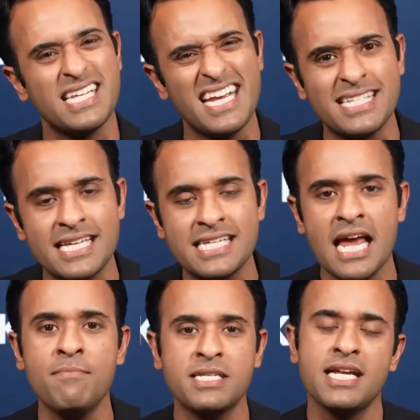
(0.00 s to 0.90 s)
is the
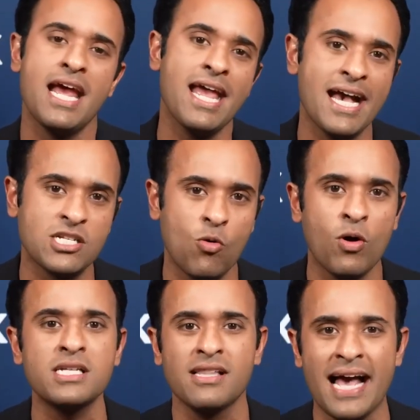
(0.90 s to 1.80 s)
same today as it
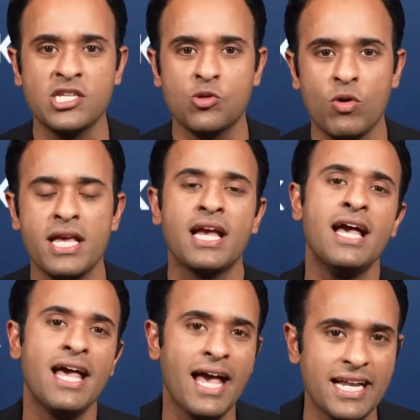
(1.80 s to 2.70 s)
was last week
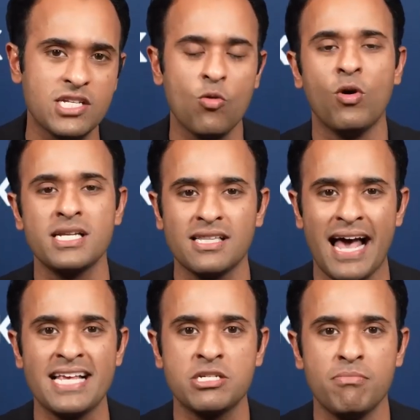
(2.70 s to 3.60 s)
and as it was
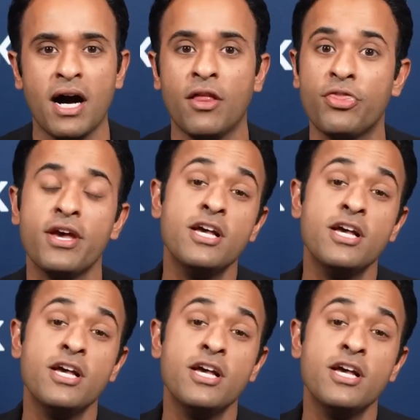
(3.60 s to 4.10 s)
last month.